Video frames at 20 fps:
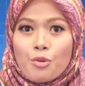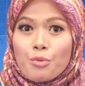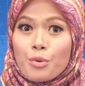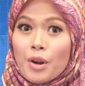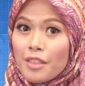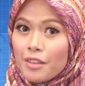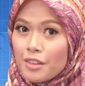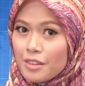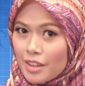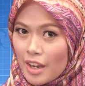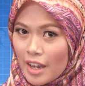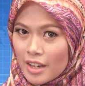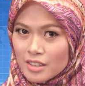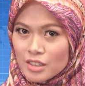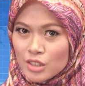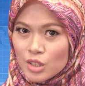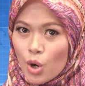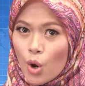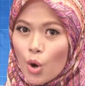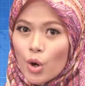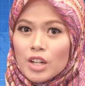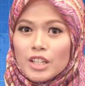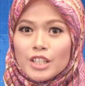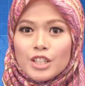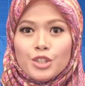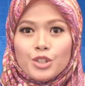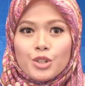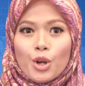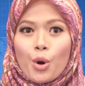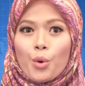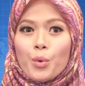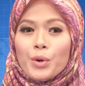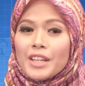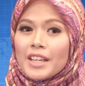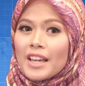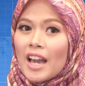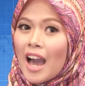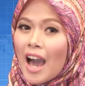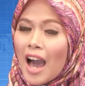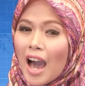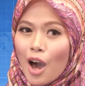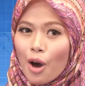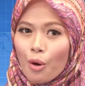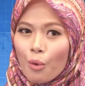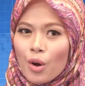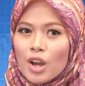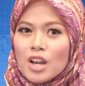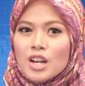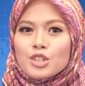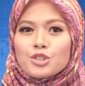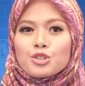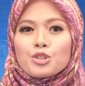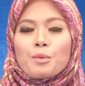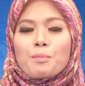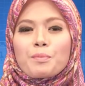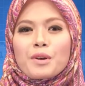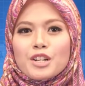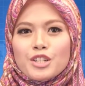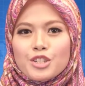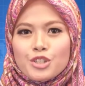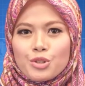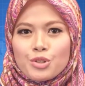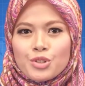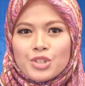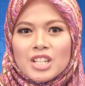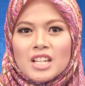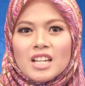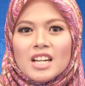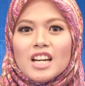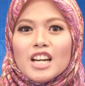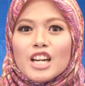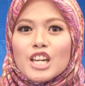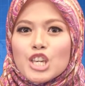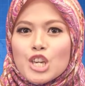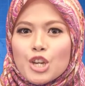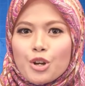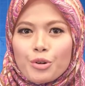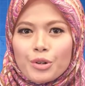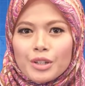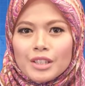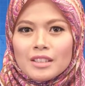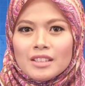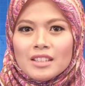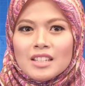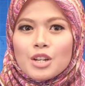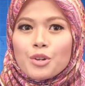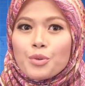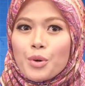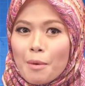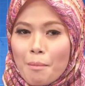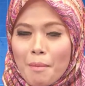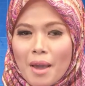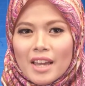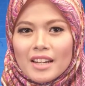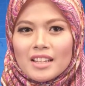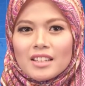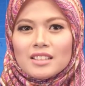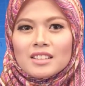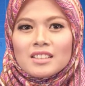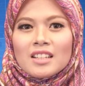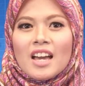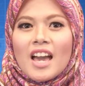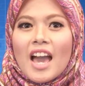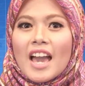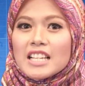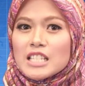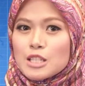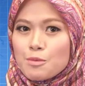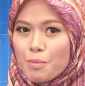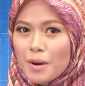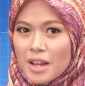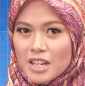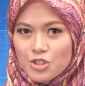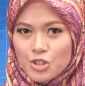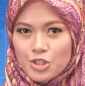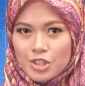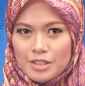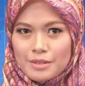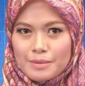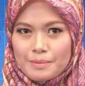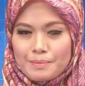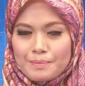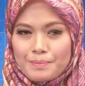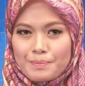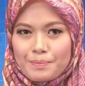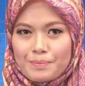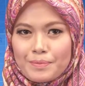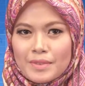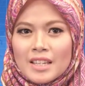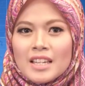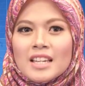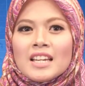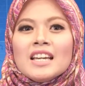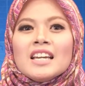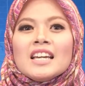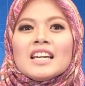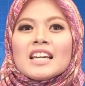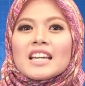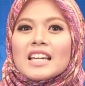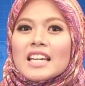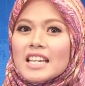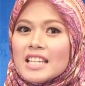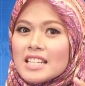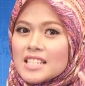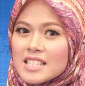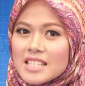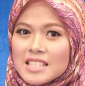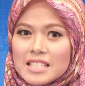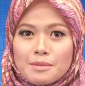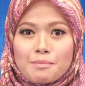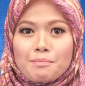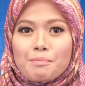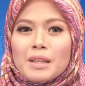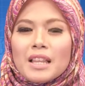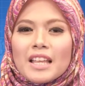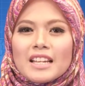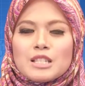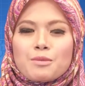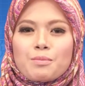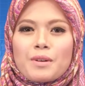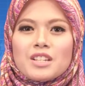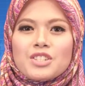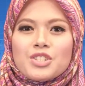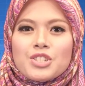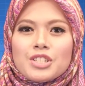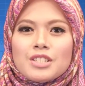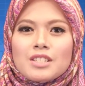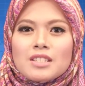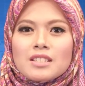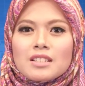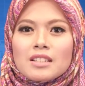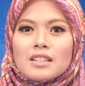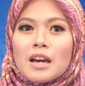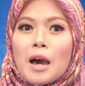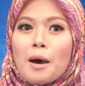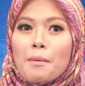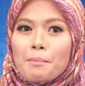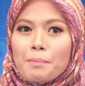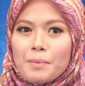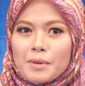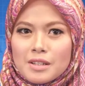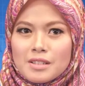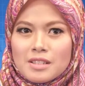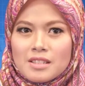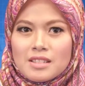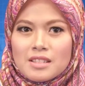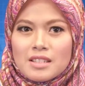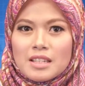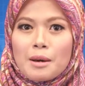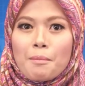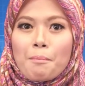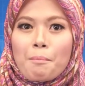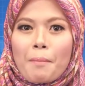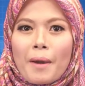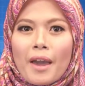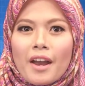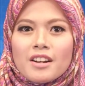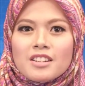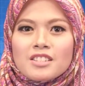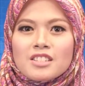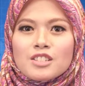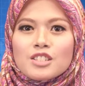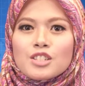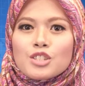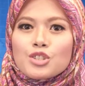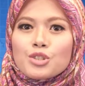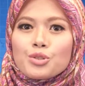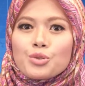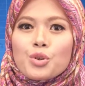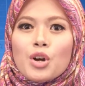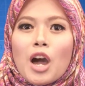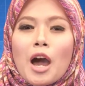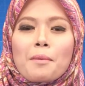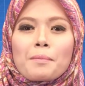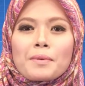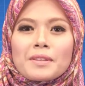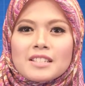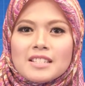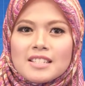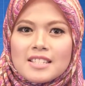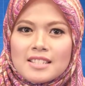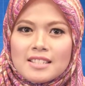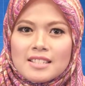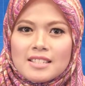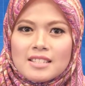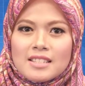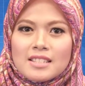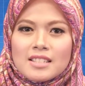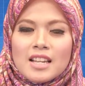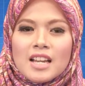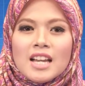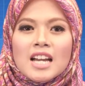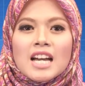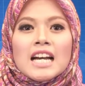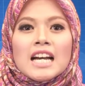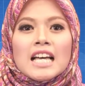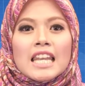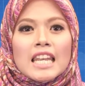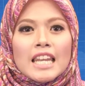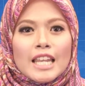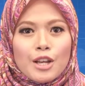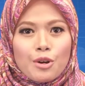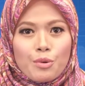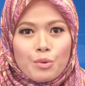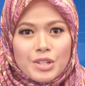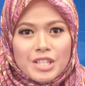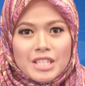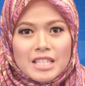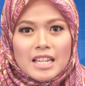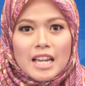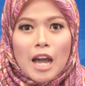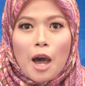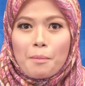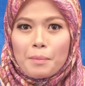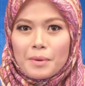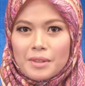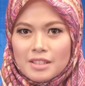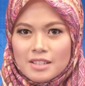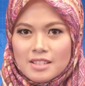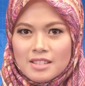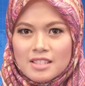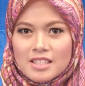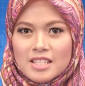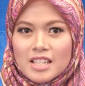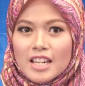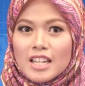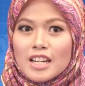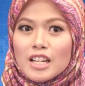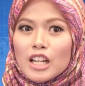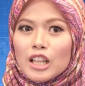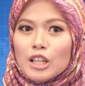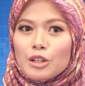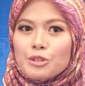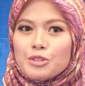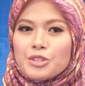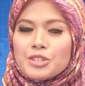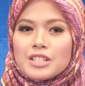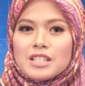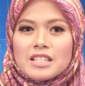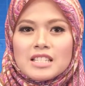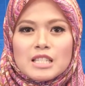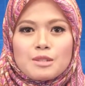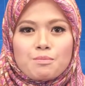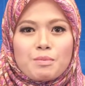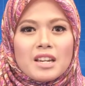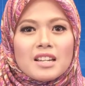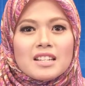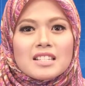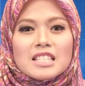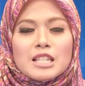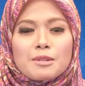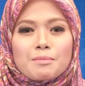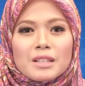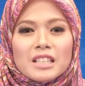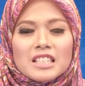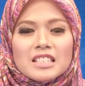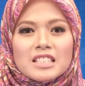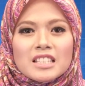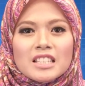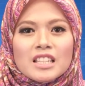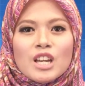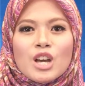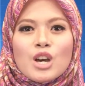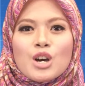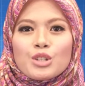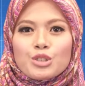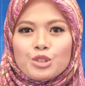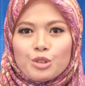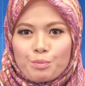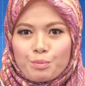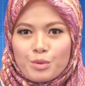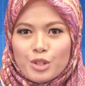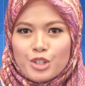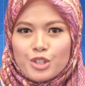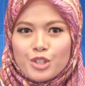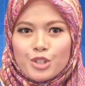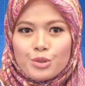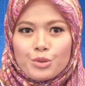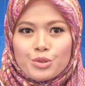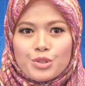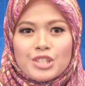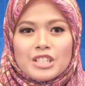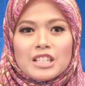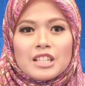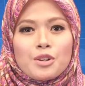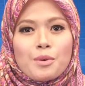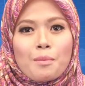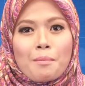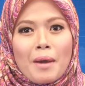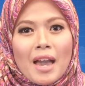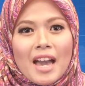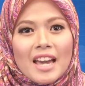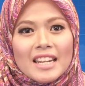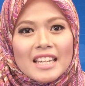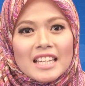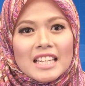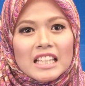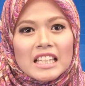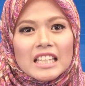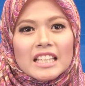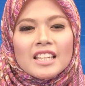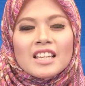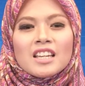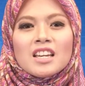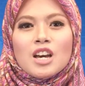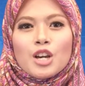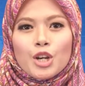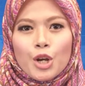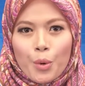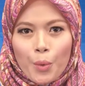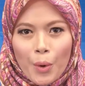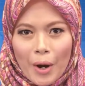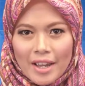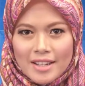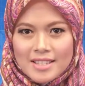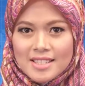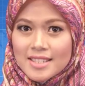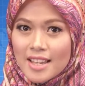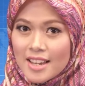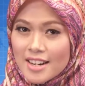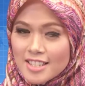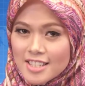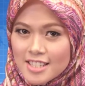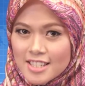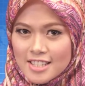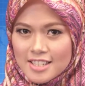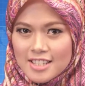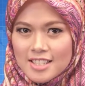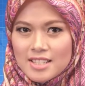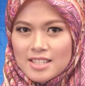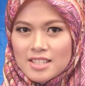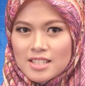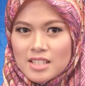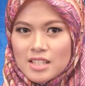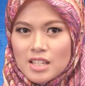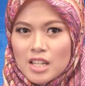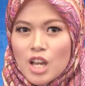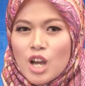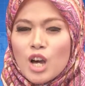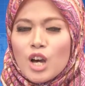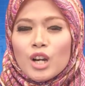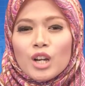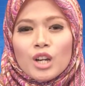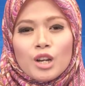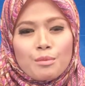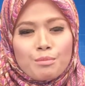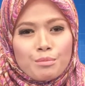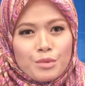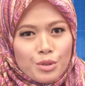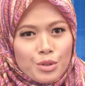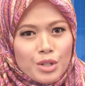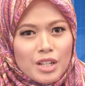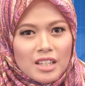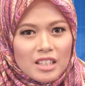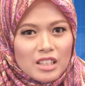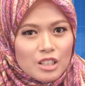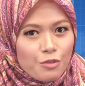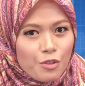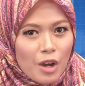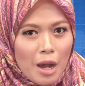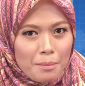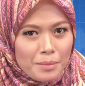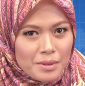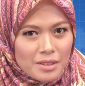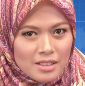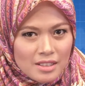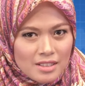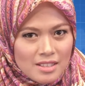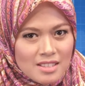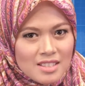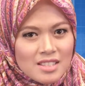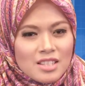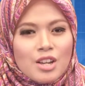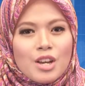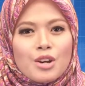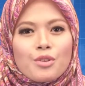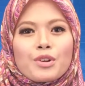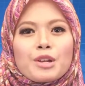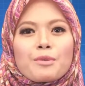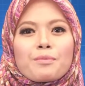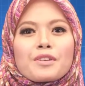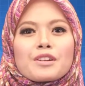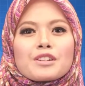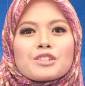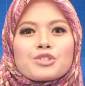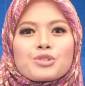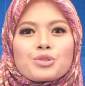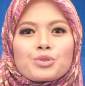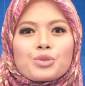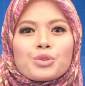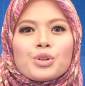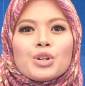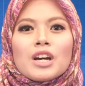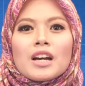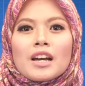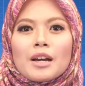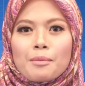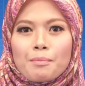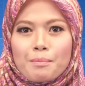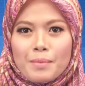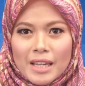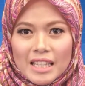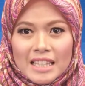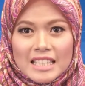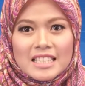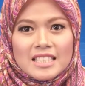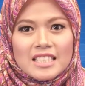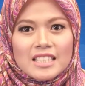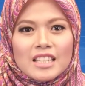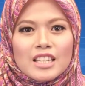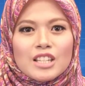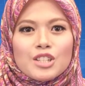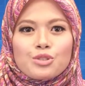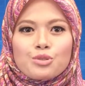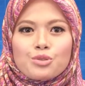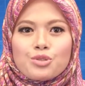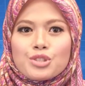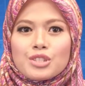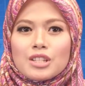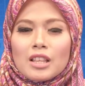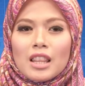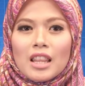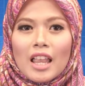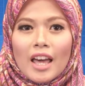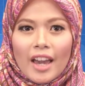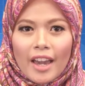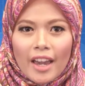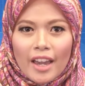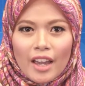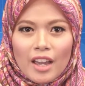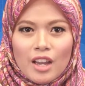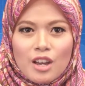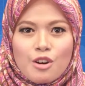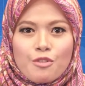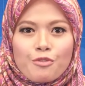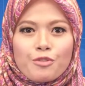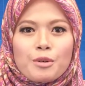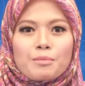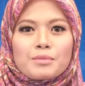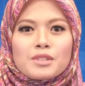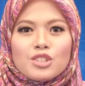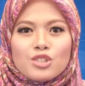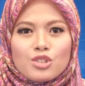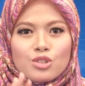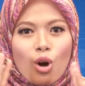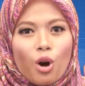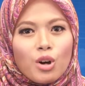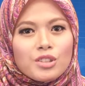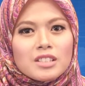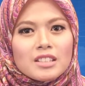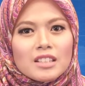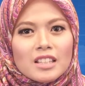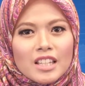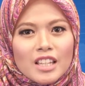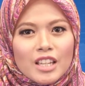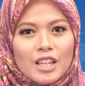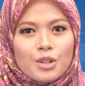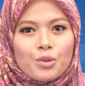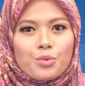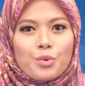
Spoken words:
rather than only knowing how to produce accurate grammatical expression. In a simple expressions, Gompers compares the 2 competences. Linguistic competence includes the speaker's ability to produce grammatically correct sentences. Communicative competence refers to ability to select from the totally